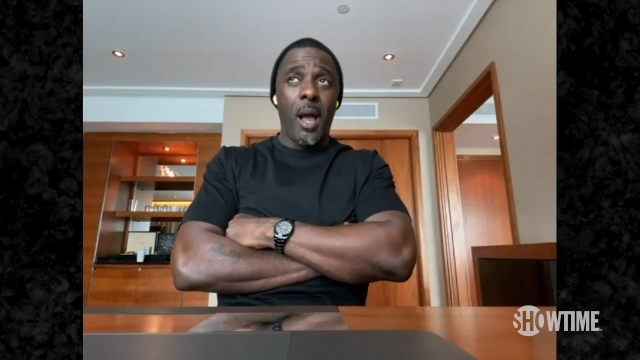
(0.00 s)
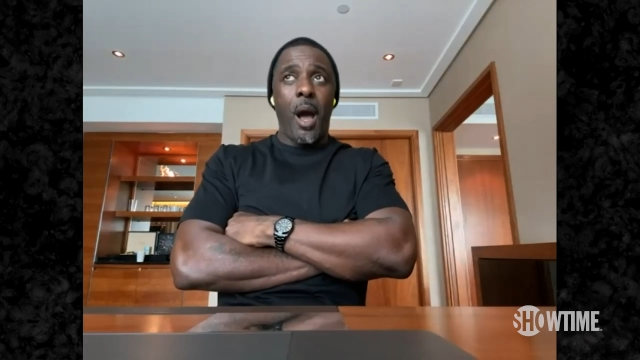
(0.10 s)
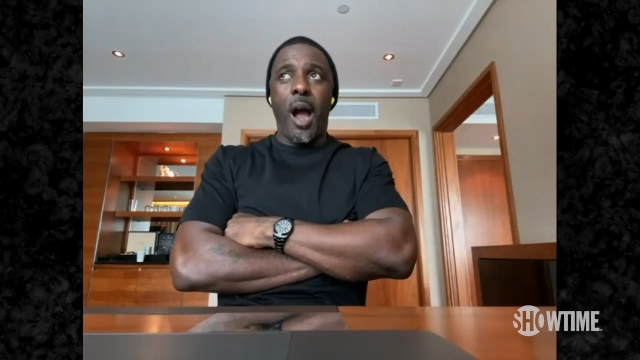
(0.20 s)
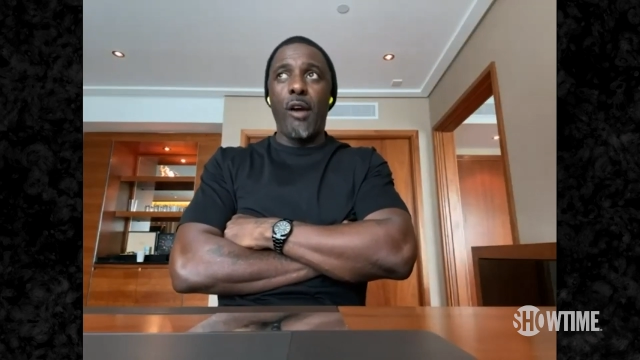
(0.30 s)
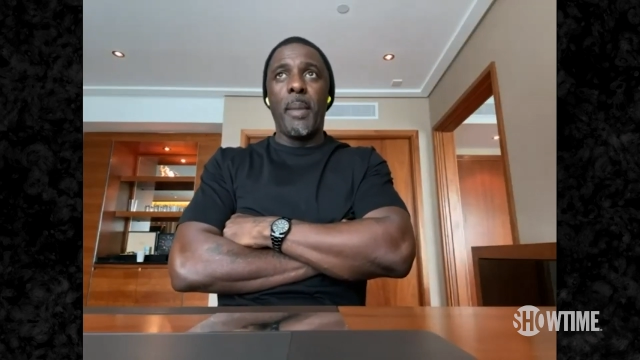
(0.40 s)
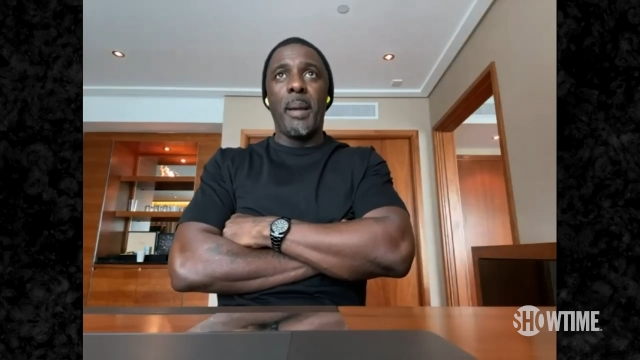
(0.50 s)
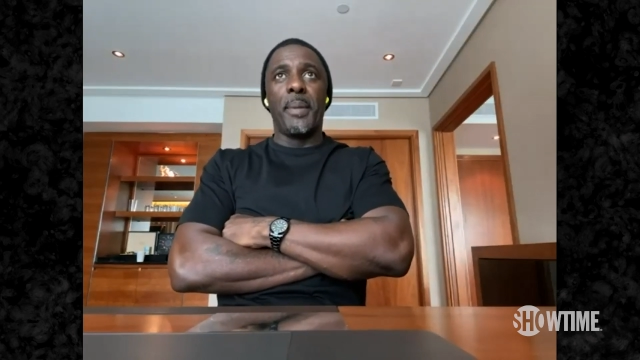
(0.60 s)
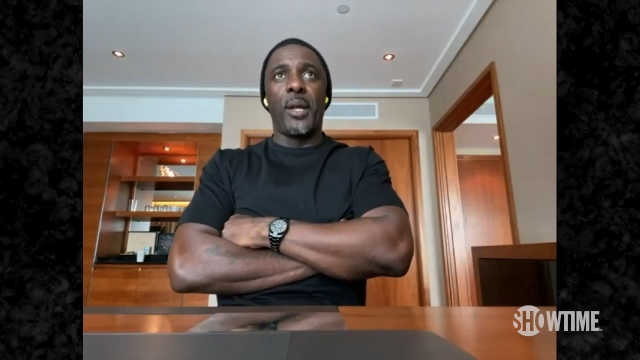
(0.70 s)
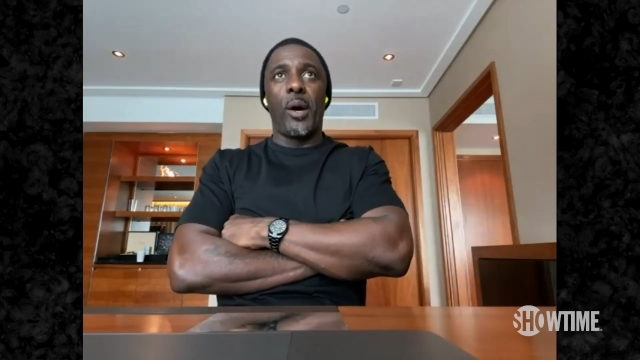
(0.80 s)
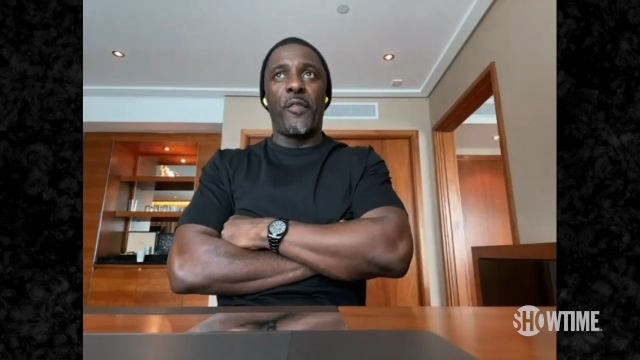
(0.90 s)
I remember,
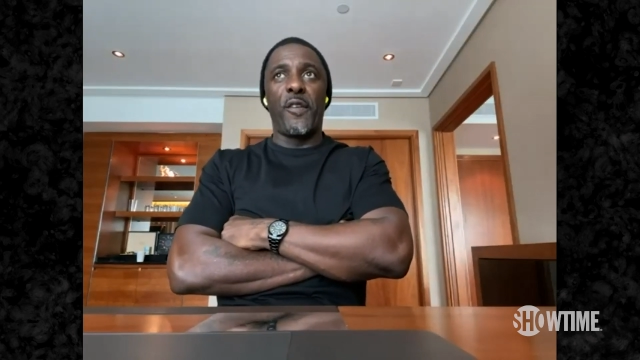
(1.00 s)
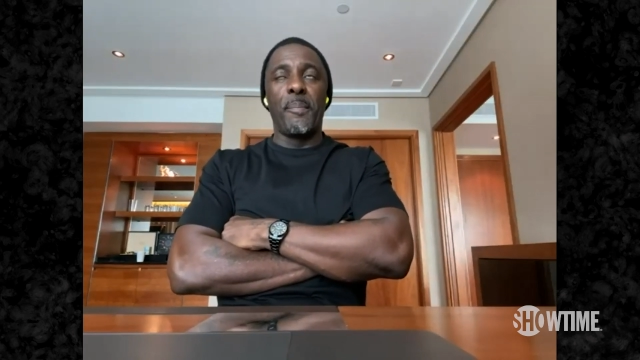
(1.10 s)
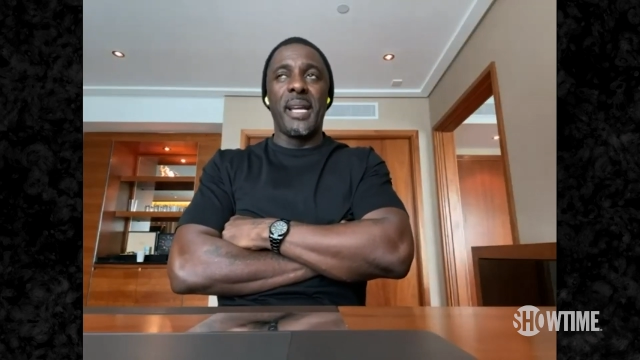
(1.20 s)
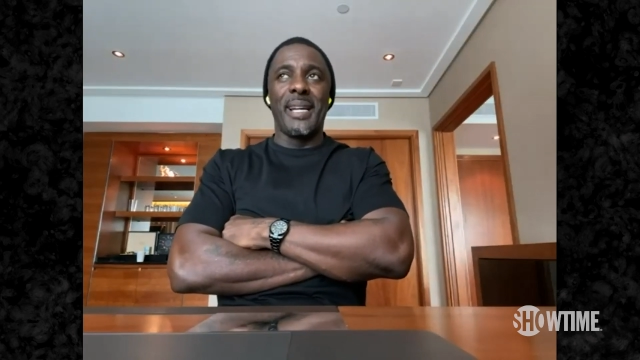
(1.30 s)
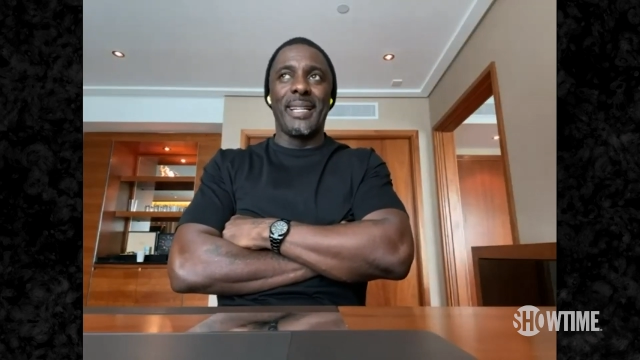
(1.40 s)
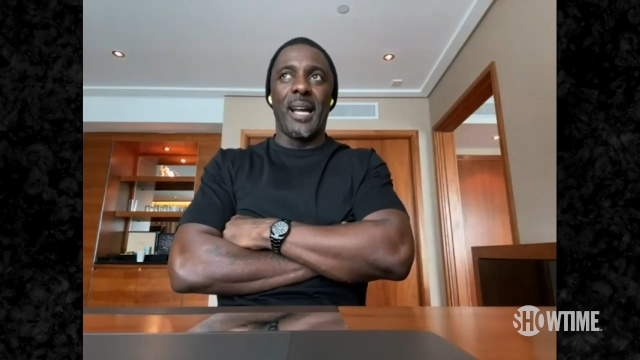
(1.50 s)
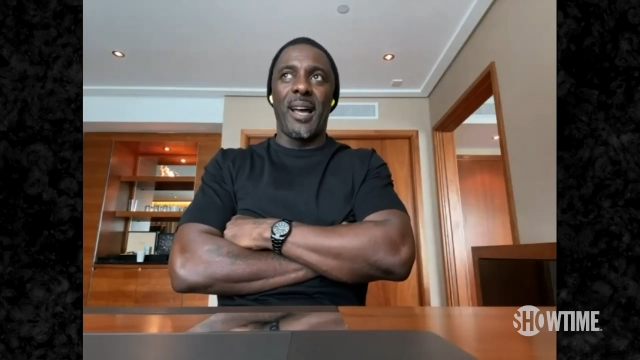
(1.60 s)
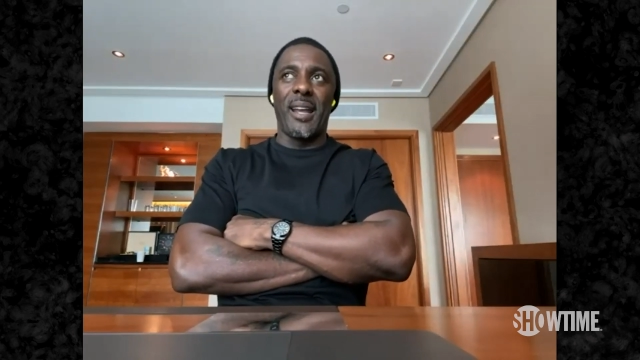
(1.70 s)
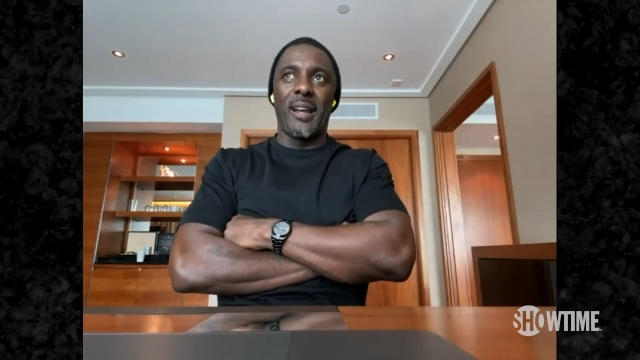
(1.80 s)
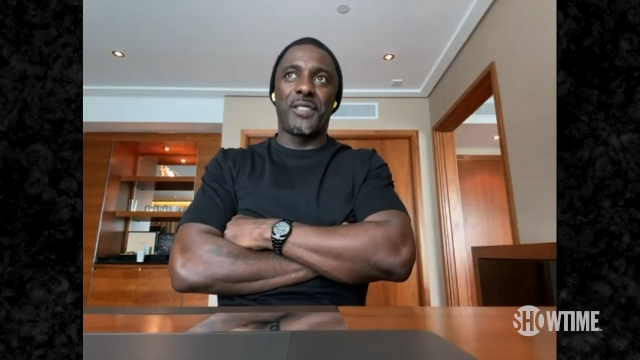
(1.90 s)
though, for me,
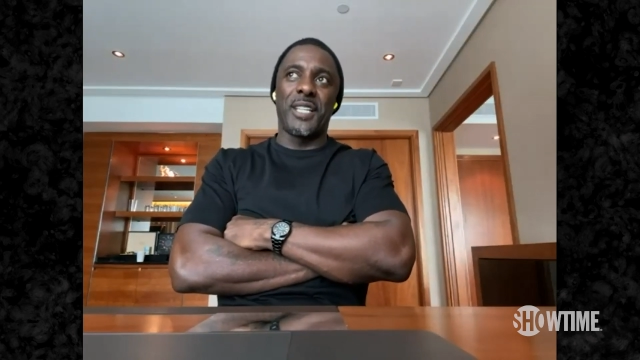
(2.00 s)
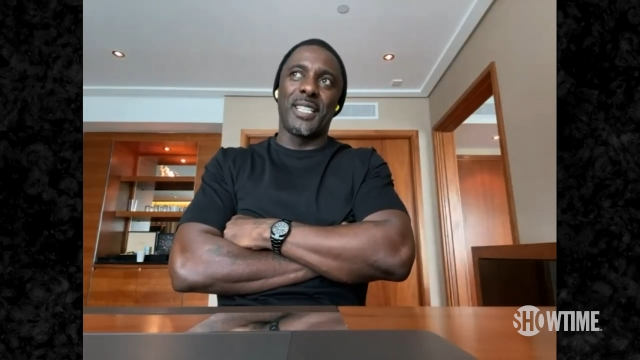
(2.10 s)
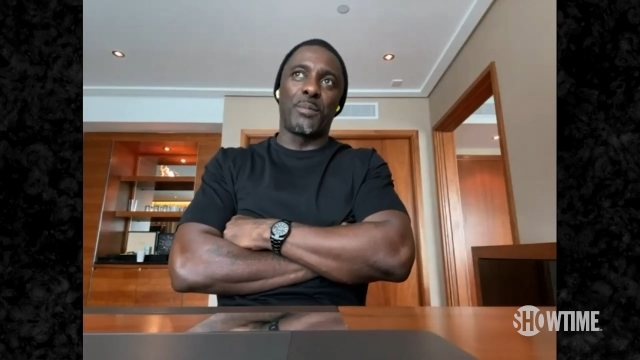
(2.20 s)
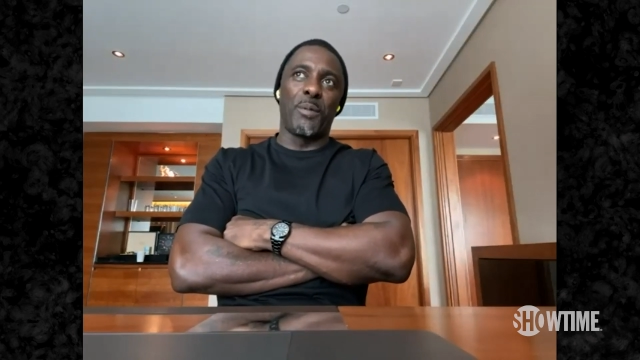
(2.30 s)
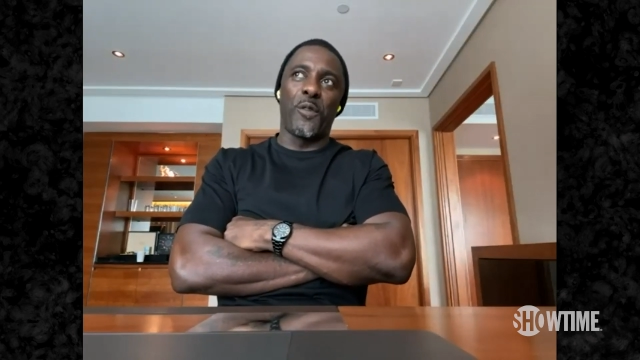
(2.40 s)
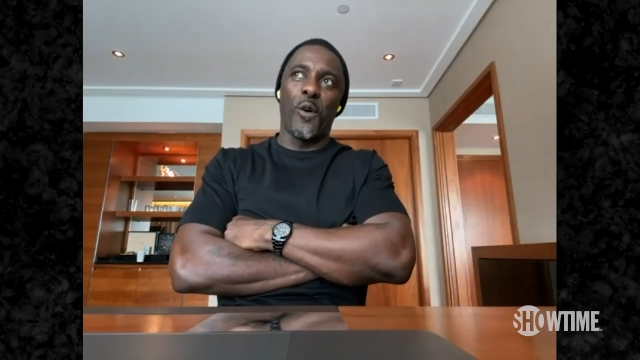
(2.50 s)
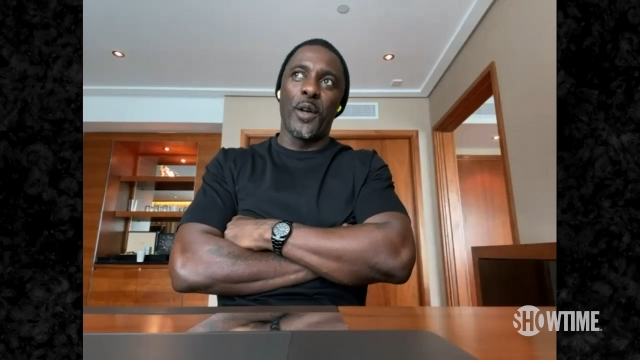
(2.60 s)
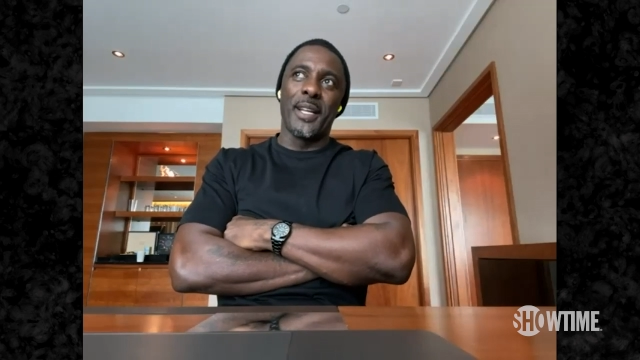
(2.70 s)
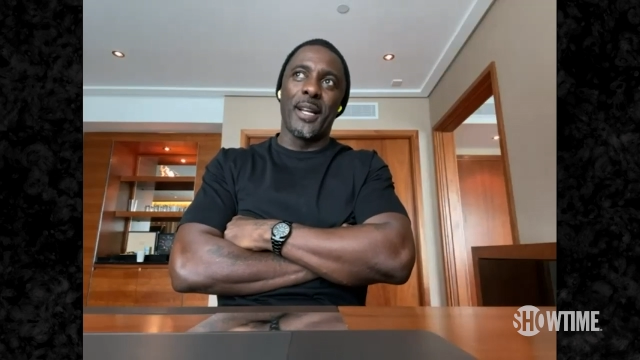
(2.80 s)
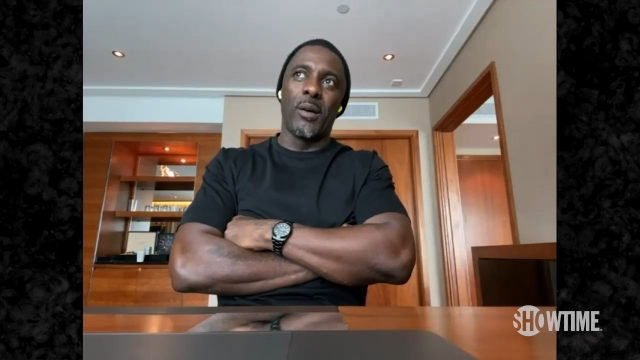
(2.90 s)
and I've said this before, you
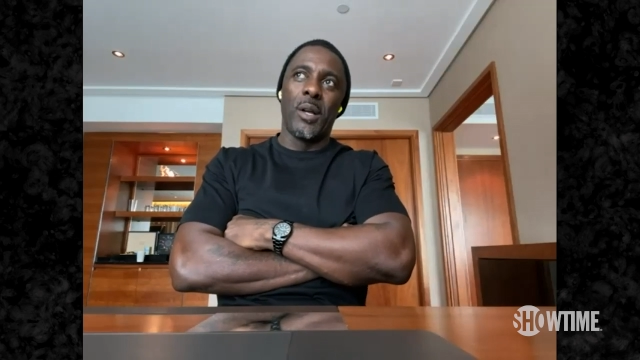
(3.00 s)
know,